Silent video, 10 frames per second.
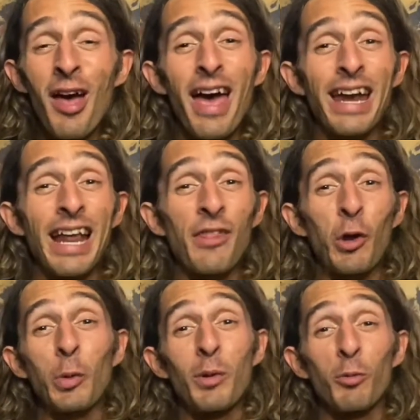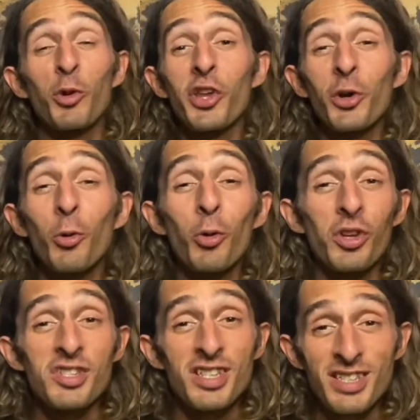and I thought it would be really cool to
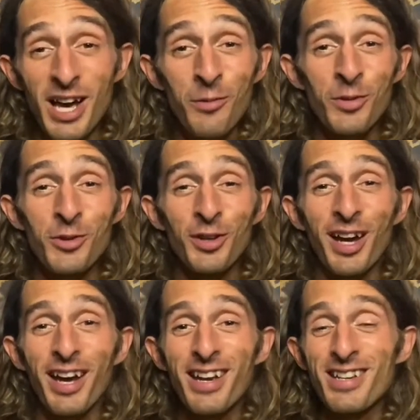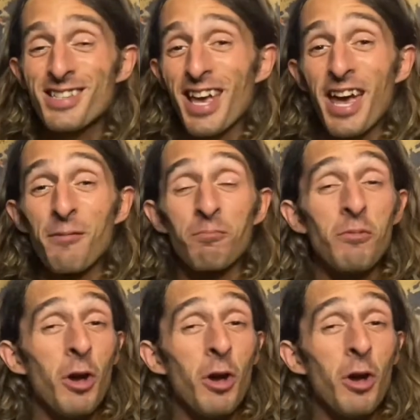sit down with you guys and